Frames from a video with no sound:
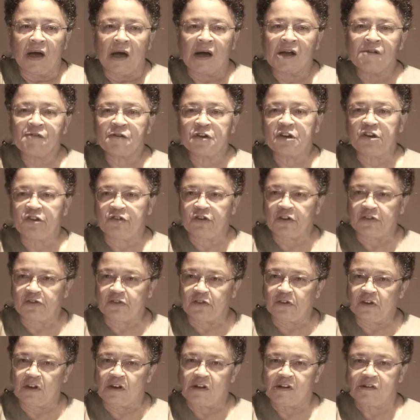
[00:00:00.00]
I've only
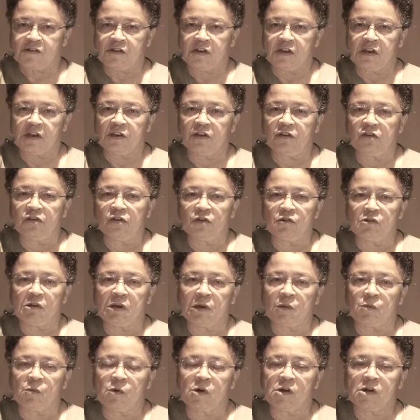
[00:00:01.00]
just started
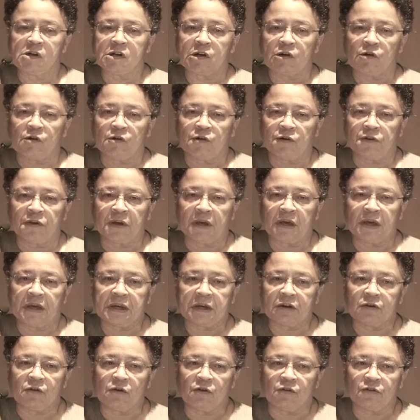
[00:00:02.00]
doing work on
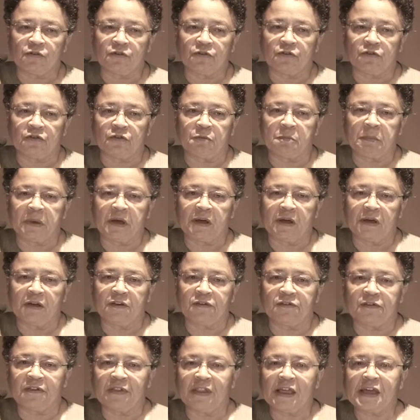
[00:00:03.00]
unconscious
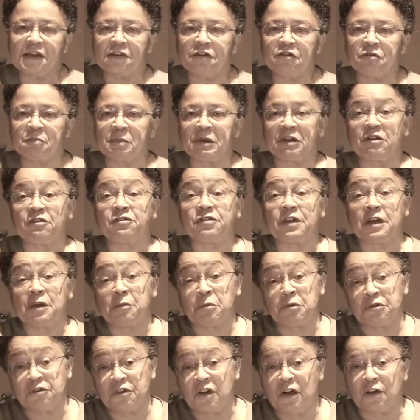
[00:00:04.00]
bias, and that is because I
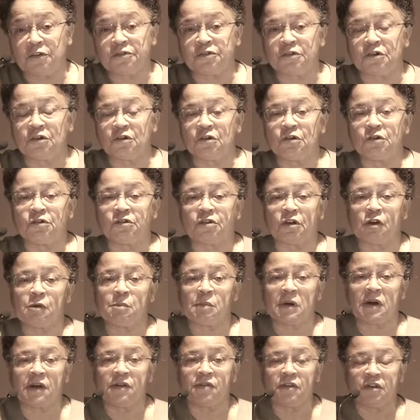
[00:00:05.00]
was asked to do so
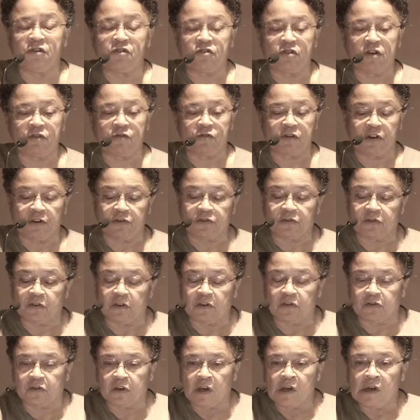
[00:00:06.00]
by the Chief
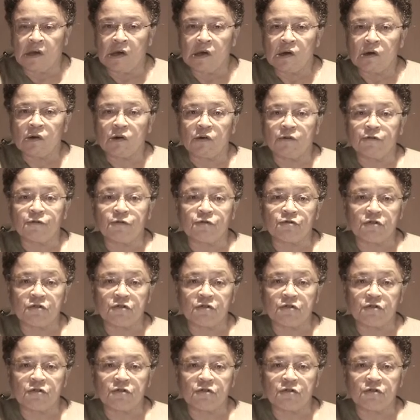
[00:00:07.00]
Justice of